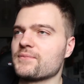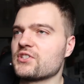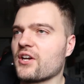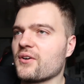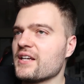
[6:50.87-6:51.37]

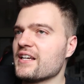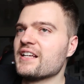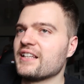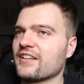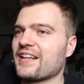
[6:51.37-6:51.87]
So
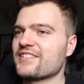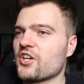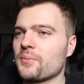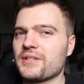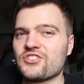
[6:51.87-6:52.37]
let's
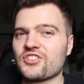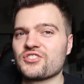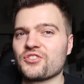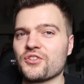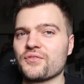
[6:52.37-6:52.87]
hope he's
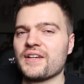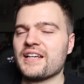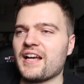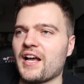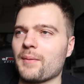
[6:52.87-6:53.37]
just sort of
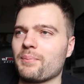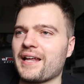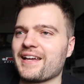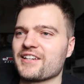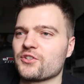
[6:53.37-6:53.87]

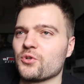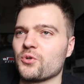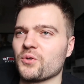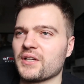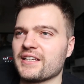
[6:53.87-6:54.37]
playing it
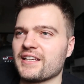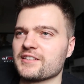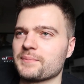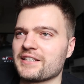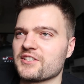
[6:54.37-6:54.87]
cool,
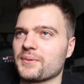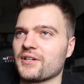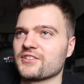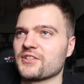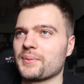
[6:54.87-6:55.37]
is Matteo
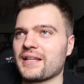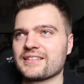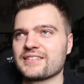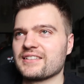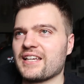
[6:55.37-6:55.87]
Binotto. But
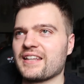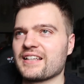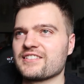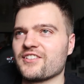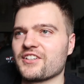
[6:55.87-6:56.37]

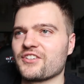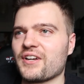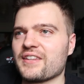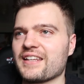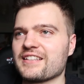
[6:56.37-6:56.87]
that's not a
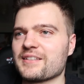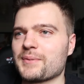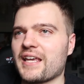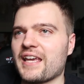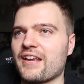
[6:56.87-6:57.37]
great thing to
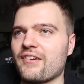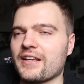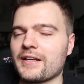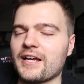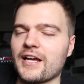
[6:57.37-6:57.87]
be
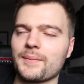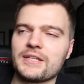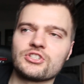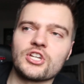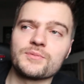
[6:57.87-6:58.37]
hearing.
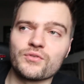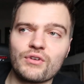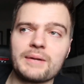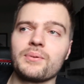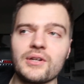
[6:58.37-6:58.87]
In terms
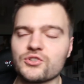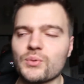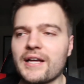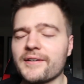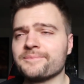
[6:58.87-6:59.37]
of Red Bull as
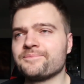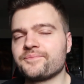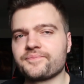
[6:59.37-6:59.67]
well,